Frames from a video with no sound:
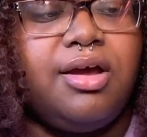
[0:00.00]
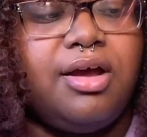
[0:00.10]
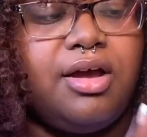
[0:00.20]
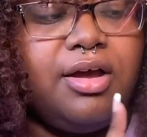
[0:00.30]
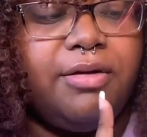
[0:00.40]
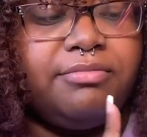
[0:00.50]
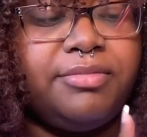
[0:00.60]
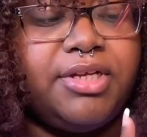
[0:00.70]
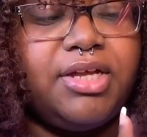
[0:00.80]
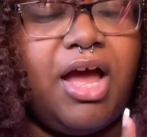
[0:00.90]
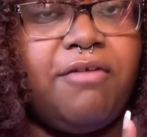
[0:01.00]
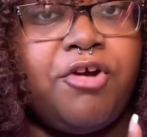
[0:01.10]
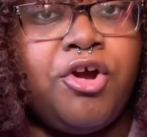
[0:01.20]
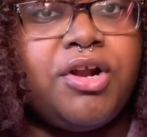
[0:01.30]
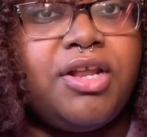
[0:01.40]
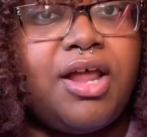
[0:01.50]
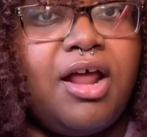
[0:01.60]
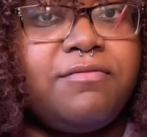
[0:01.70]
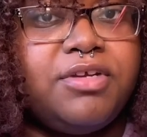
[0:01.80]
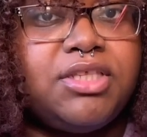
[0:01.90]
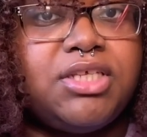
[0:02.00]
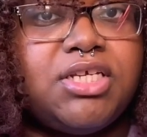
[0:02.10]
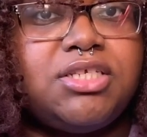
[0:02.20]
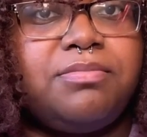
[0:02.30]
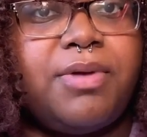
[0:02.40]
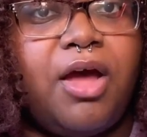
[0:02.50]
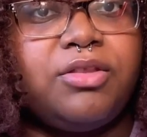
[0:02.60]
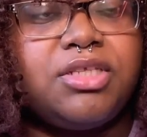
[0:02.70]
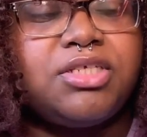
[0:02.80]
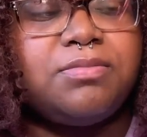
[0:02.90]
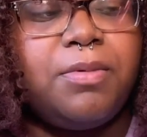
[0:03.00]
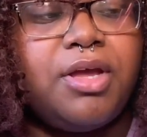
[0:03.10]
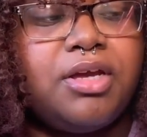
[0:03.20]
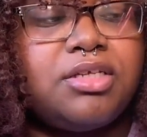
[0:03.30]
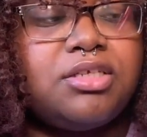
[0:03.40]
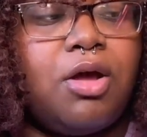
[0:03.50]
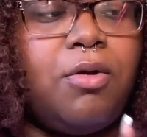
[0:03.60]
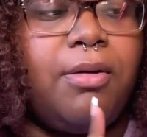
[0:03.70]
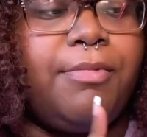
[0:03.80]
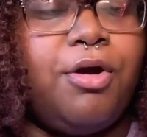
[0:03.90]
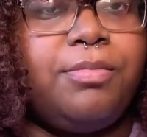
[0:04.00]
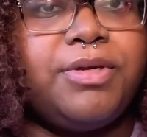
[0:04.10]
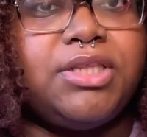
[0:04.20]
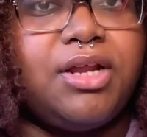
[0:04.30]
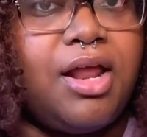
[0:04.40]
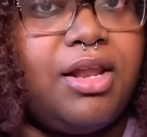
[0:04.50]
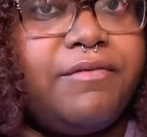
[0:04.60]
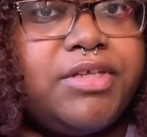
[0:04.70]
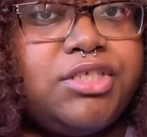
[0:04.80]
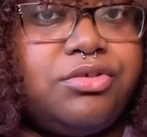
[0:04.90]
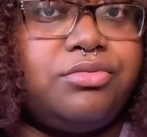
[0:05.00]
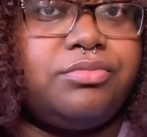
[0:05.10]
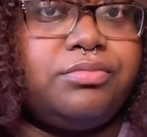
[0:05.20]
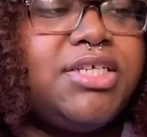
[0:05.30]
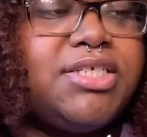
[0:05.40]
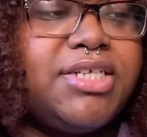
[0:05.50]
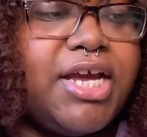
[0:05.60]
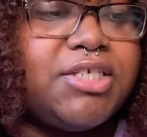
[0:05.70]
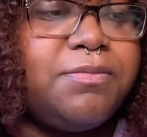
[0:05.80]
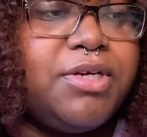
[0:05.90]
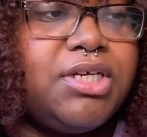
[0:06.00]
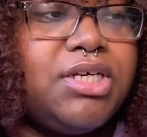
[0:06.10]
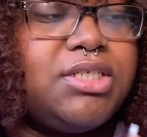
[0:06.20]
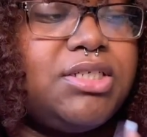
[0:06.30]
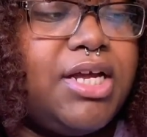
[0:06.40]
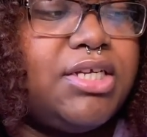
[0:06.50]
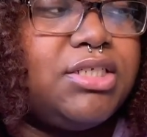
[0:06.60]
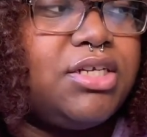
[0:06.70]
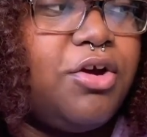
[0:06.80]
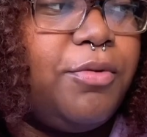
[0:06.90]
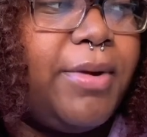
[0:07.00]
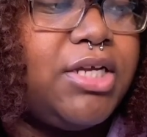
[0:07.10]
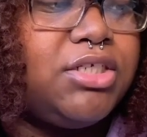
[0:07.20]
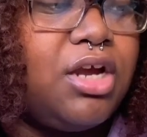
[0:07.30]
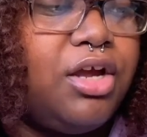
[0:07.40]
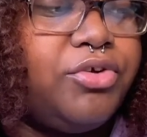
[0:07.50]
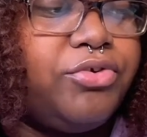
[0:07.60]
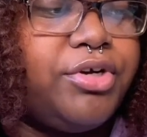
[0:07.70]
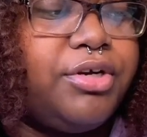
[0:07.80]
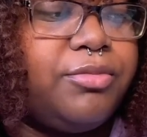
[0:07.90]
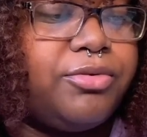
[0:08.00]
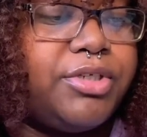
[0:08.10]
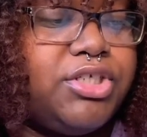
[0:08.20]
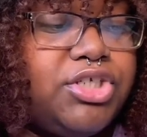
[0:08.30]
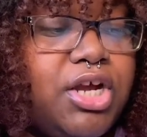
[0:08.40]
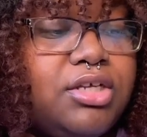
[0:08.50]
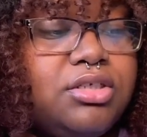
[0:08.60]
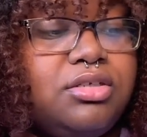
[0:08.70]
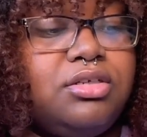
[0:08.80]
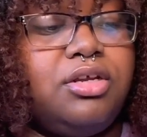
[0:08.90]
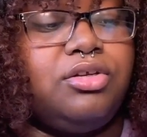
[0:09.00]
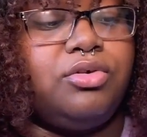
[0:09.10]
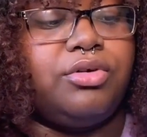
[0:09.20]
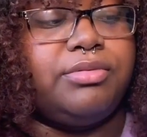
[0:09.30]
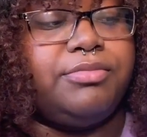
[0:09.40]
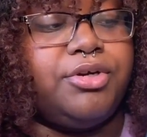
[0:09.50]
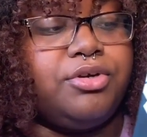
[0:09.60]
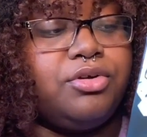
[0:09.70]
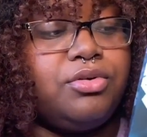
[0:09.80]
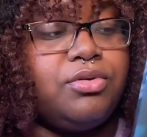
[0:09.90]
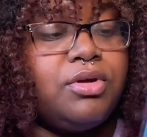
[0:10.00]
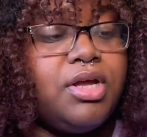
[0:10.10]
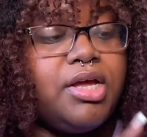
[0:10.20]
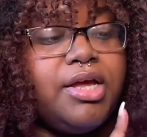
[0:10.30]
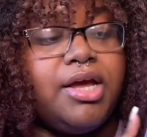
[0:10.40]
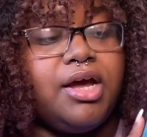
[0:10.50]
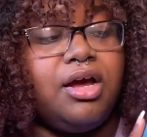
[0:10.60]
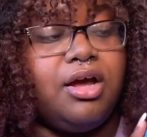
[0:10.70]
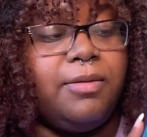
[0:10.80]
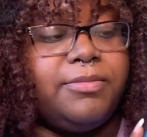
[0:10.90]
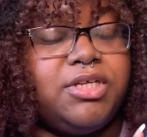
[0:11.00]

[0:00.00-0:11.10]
I've heard a lot of good things about this book, so I'm hoping that I love it too. This next book is Let Us Know by John Green, Maureen Johnson, and Lauren Miracle.